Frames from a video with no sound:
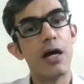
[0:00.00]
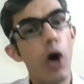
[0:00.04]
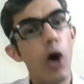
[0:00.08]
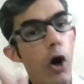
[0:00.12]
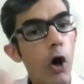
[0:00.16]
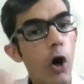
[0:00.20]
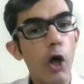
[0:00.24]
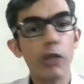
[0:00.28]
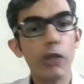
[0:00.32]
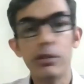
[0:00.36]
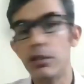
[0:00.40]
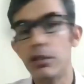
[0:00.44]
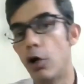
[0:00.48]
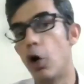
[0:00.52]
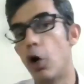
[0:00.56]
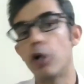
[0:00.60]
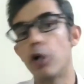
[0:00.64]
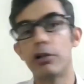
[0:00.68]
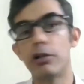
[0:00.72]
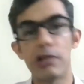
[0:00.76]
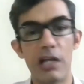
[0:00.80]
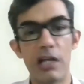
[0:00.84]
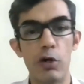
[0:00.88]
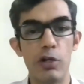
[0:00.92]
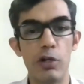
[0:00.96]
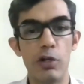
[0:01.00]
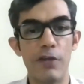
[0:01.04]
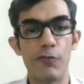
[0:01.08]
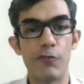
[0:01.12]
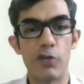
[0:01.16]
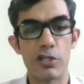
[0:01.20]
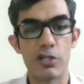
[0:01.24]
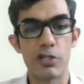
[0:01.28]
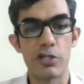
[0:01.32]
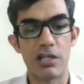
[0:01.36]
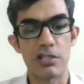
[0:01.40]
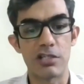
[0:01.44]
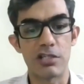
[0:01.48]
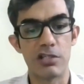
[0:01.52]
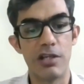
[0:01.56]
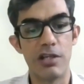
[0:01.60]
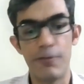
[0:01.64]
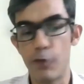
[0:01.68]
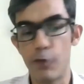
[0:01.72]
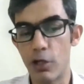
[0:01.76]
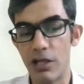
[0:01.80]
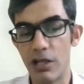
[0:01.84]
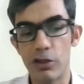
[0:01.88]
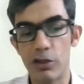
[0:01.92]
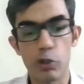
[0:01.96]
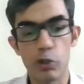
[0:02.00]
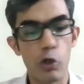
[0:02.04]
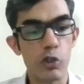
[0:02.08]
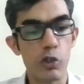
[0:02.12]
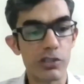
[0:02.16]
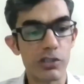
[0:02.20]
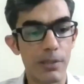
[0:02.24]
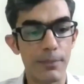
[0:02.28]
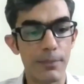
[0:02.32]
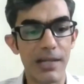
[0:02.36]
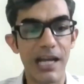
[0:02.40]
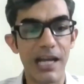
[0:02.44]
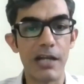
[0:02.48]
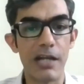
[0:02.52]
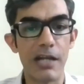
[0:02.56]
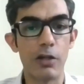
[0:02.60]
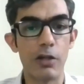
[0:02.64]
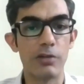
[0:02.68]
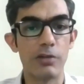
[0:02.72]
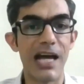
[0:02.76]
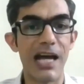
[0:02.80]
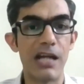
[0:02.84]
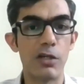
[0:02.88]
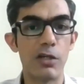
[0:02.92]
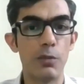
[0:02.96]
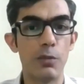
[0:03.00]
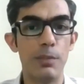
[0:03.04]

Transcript: on cloud infrastructure? If you can throw some light on that.